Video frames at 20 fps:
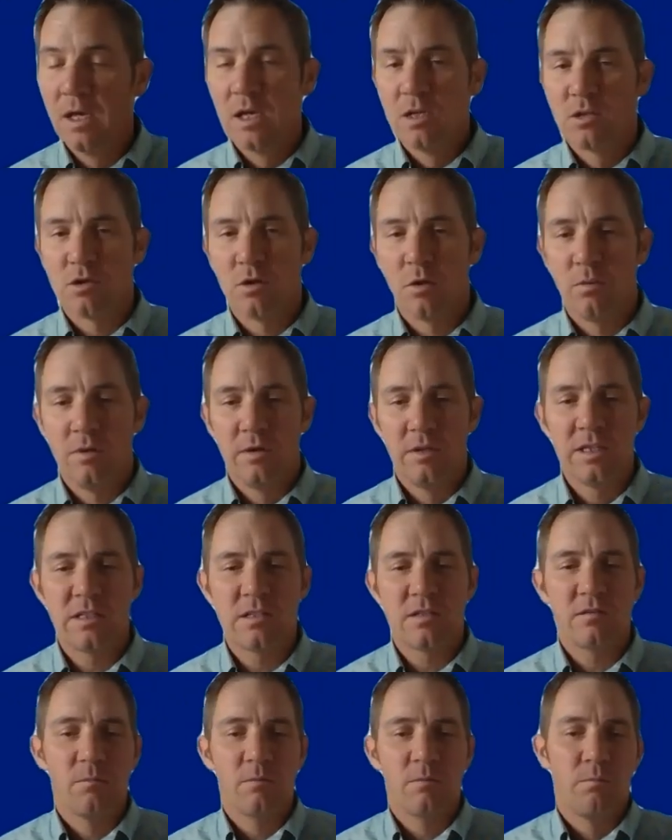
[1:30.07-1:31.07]
So
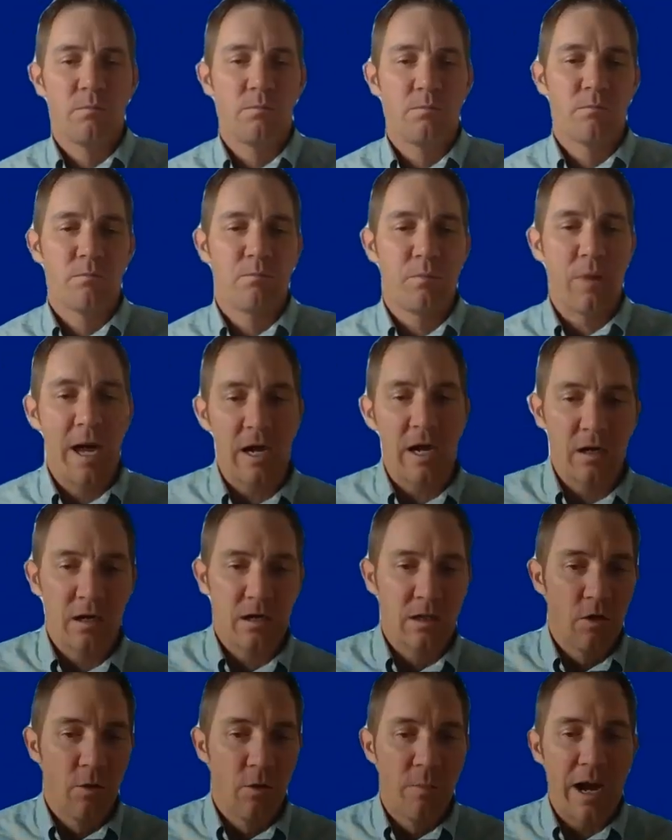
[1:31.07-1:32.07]
let's
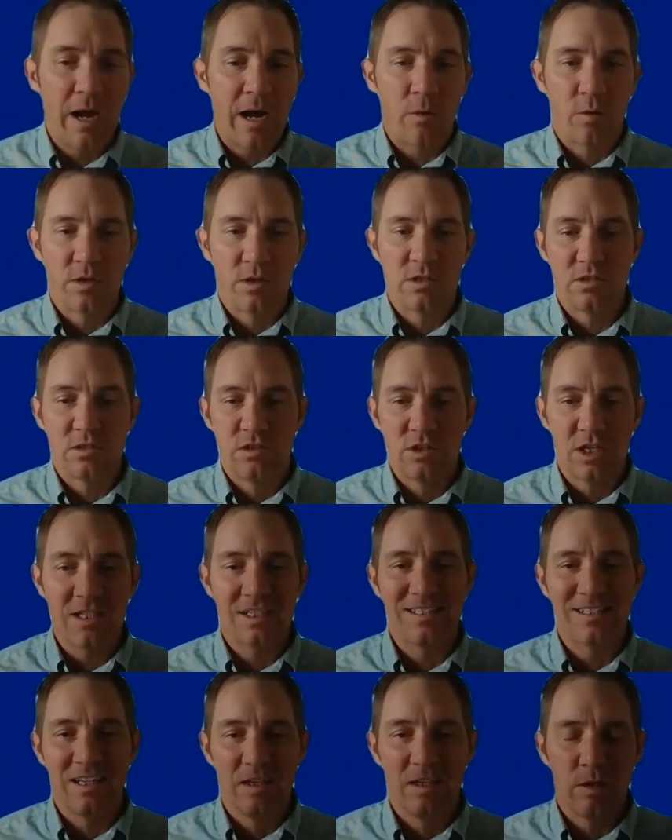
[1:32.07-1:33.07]
go backwards
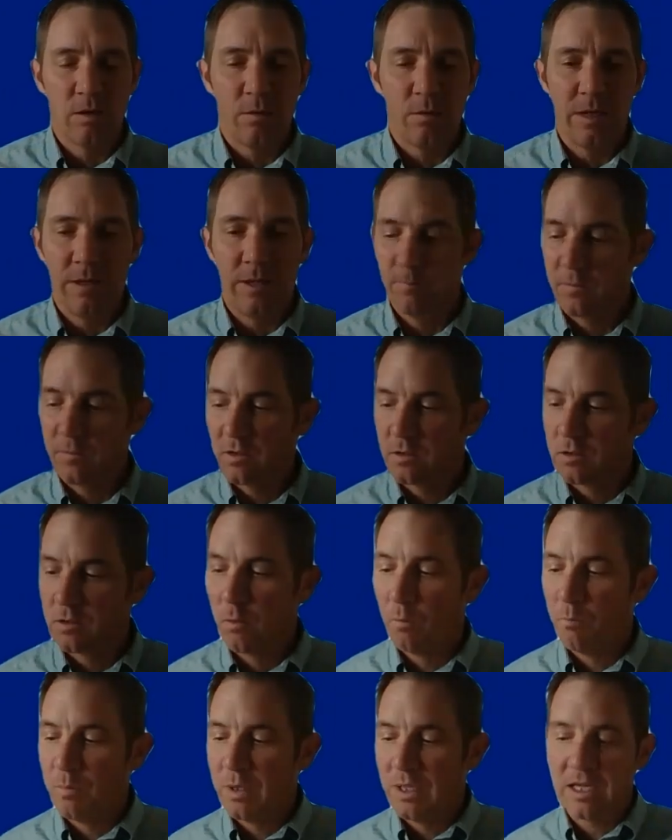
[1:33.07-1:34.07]
just a little bit. So
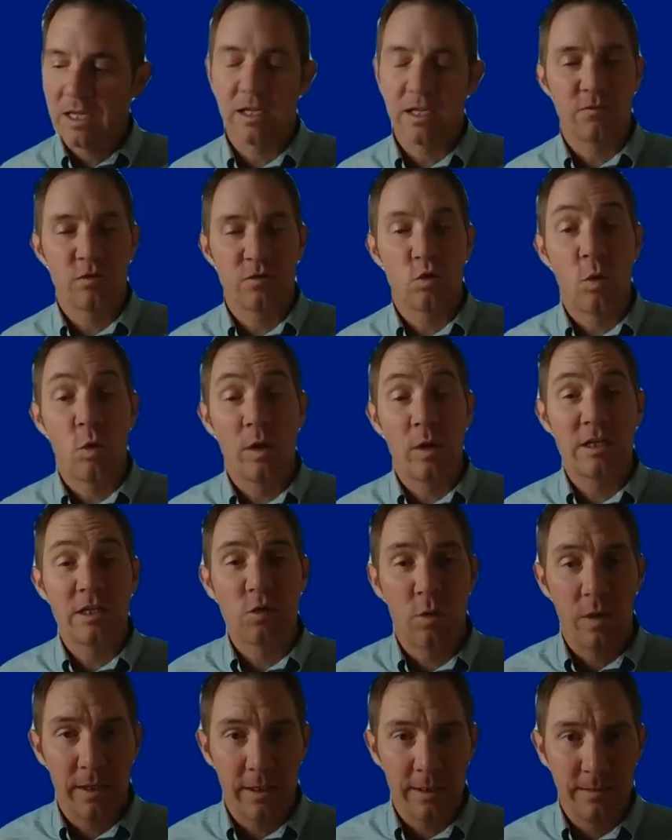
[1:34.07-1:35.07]
beginning of
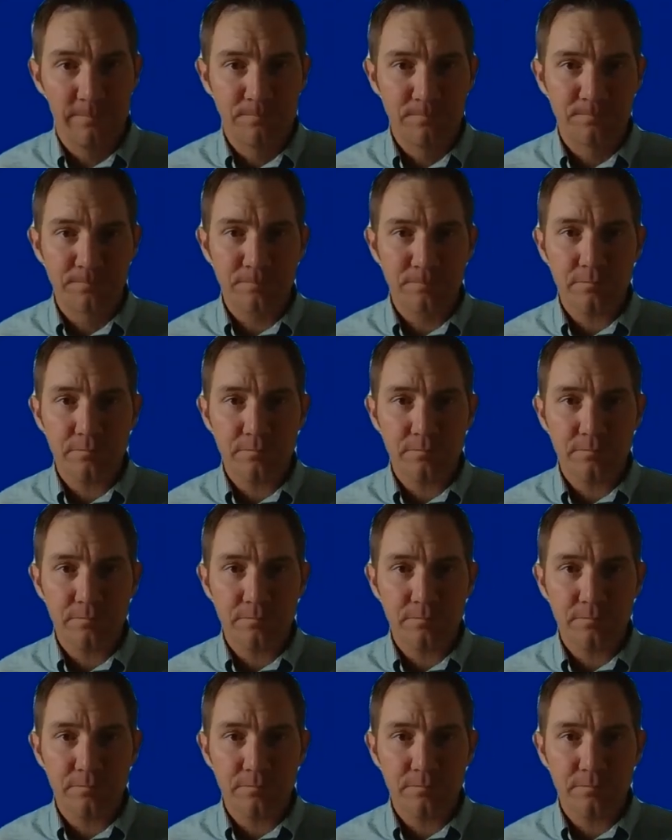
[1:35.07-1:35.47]
2020,